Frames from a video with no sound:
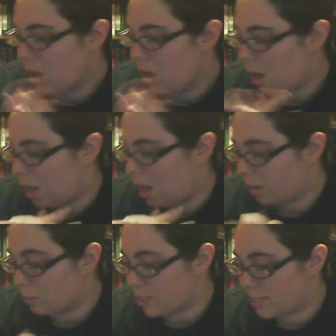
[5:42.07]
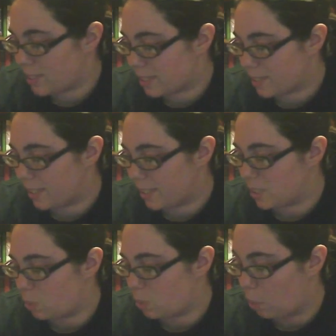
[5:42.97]
Number six is,
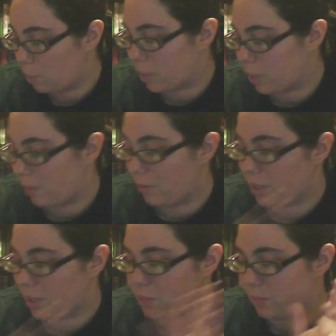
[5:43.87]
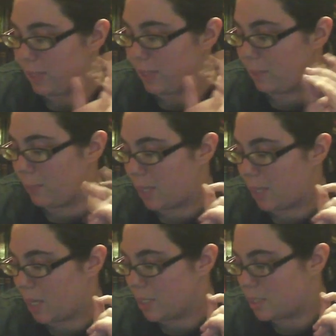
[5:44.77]
what book have you yet to read
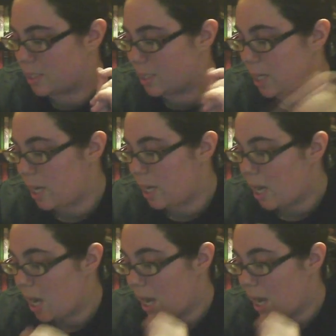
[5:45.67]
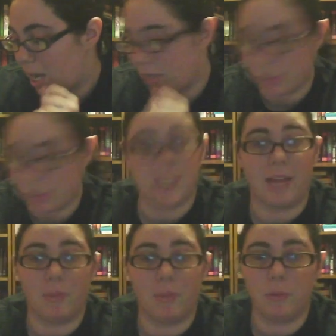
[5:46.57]
because you're just not in the
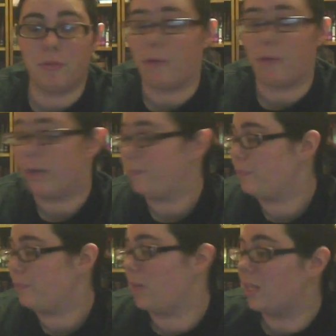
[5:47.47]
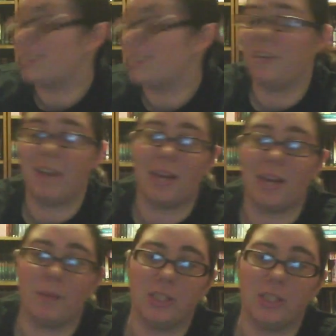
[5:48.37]
mood for it? Now, this I've had on my
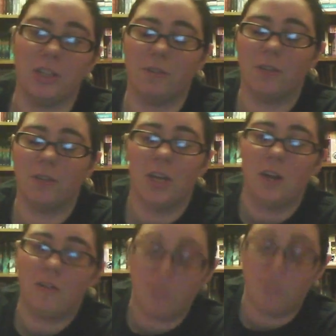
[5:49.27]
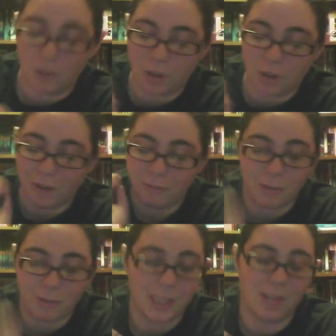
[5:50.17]
shelf for a
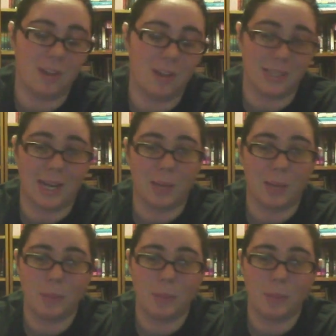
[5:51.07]
really long time,